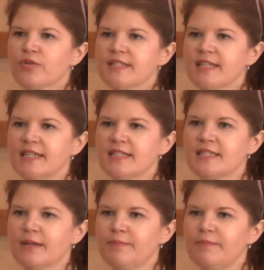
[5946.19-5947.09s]
Carissa
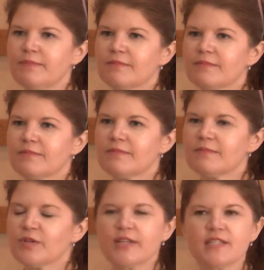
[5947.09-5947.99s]
needs to
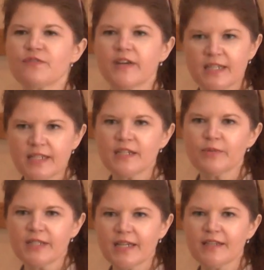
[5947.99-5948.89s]
is this funny to
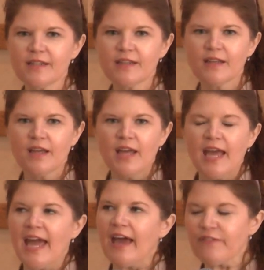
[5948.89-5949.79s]
anyone
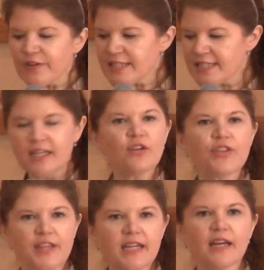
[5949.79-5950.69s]
yet? Every single
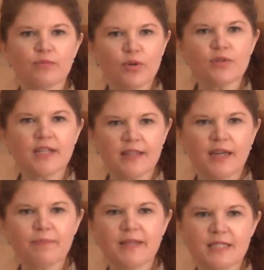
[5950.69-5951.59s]
thing I wrote in
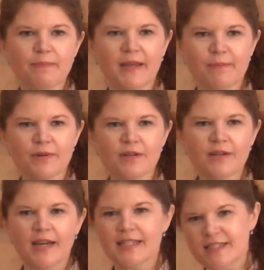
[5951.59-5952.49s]
that piece of
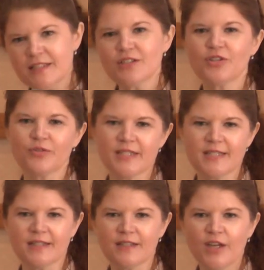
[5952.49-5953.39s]
paper, I did to
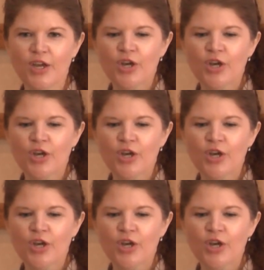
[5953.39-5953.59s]
Carissa.